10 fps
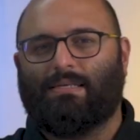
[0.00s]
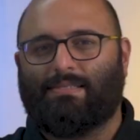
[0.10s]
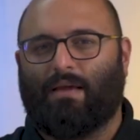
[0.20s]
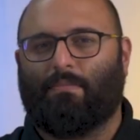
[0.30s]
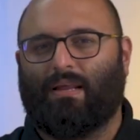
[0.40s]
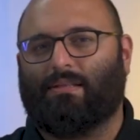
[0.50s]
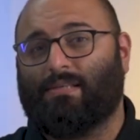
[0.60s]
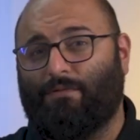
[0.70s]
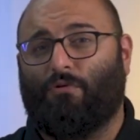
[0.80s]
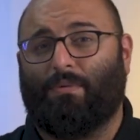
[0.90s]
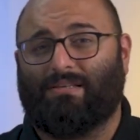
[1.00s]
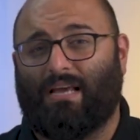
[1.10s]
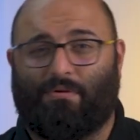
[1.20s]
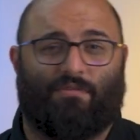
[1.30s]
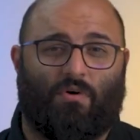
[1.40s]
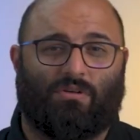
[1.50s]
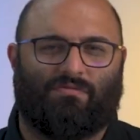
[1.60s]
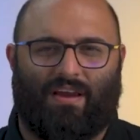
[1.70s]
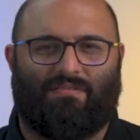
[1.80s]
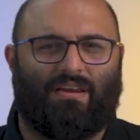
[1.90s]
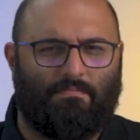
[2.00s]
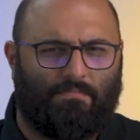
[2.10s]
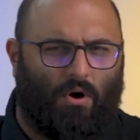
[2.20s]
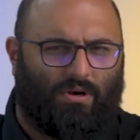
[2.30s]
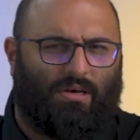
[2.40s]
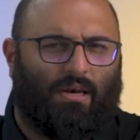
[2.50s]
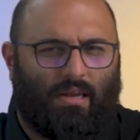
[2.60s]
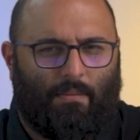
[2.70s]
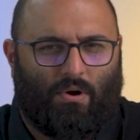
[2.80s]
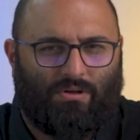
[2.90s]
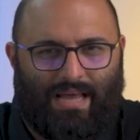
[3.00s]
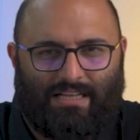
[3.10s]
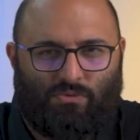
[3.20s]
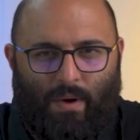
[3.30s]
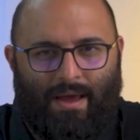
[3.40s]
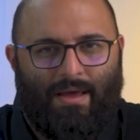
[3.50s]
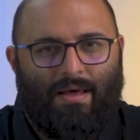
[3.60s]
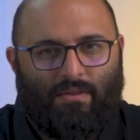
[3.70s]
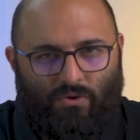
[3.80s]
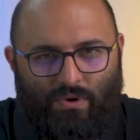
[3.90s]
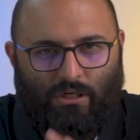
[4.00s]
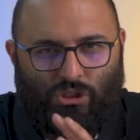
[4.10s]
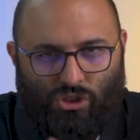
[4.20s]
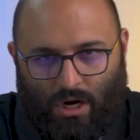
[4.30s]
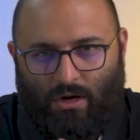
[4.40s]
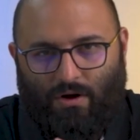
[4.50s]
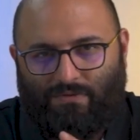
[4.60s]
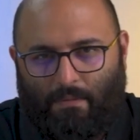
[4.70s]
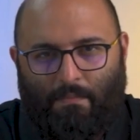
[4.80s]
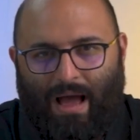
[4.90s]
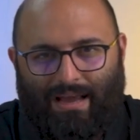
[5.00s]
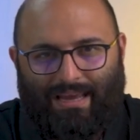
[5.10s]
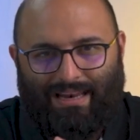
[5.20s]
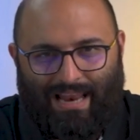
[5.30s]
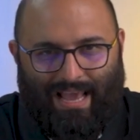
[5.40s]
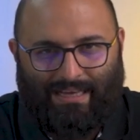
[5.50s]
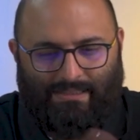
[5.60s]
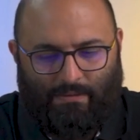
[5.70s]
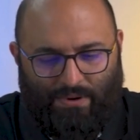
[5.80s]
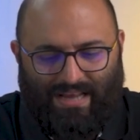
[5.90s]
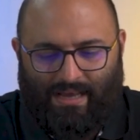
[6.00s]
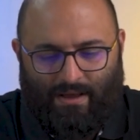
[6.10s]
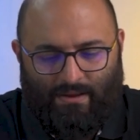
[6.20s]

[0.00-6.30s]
segment. And sub 4 meter segment, of course, is very, very important in India because that's where the real chunk of the market lies. The Brezza,